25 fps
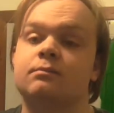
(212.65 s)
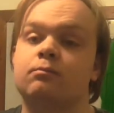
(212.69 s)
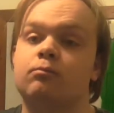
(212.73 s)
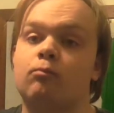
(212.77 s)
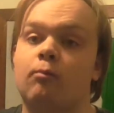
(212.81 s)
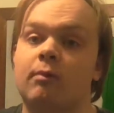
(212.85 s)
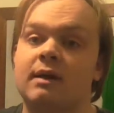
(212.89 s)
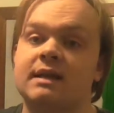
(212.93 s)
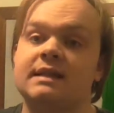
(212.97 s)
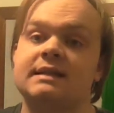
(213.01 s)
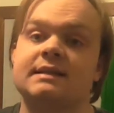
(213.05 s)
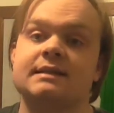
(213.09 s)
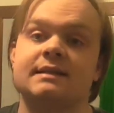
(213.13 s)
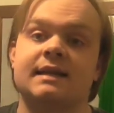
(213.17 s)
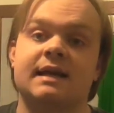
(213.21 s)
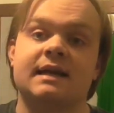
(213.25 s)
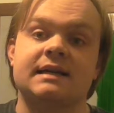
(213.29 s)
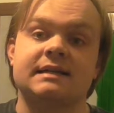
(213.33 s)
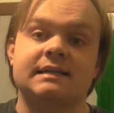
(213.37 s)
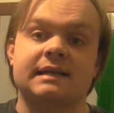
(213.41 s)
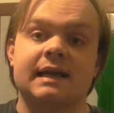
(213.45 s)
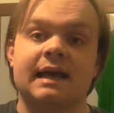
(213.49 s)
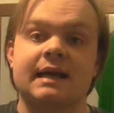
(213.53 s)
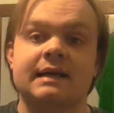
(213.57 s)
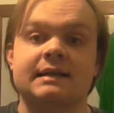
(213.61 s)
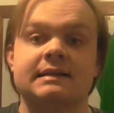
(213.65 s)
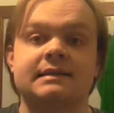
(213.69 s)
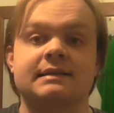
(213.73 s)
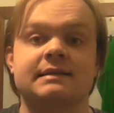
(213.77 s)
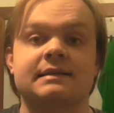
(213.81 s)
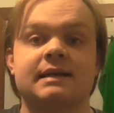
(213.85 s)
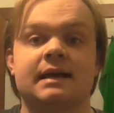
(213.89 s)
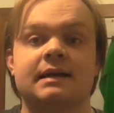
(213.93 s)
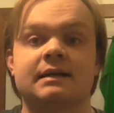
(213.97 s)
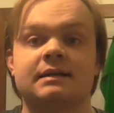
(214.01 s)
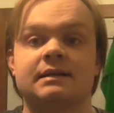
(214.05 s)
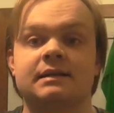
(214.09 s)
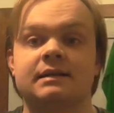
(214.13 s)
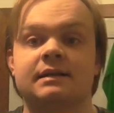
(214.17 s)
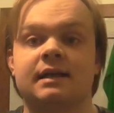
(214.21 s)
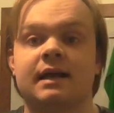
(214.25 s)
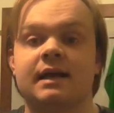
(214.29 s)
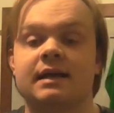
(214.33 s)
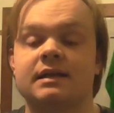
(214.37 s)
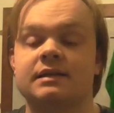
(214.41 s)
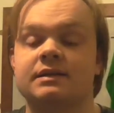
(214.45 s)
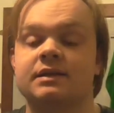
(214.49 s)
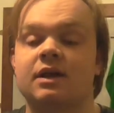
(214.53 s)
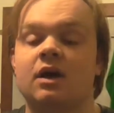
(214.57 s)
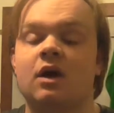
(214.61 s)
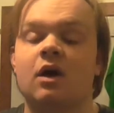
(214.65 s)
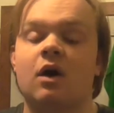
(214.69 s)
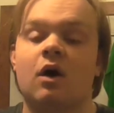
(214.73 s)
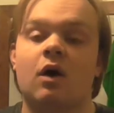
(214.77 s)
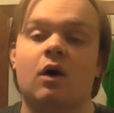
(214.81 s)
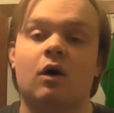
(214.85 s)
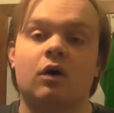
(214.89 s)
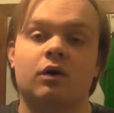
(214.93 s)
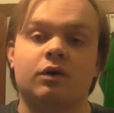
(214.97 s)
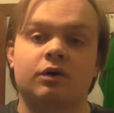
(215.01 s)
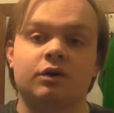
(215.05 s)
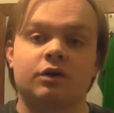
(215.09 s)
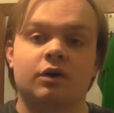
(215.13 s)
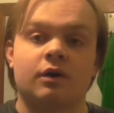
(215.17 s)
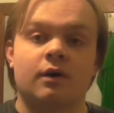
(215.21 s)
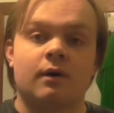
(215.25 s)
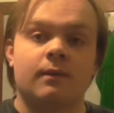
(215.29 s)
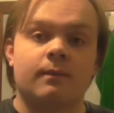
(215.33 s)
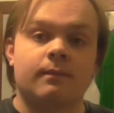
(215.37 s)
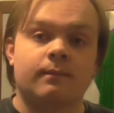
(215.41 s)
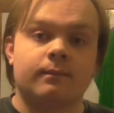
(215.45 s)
Wednesdays and Saturdays on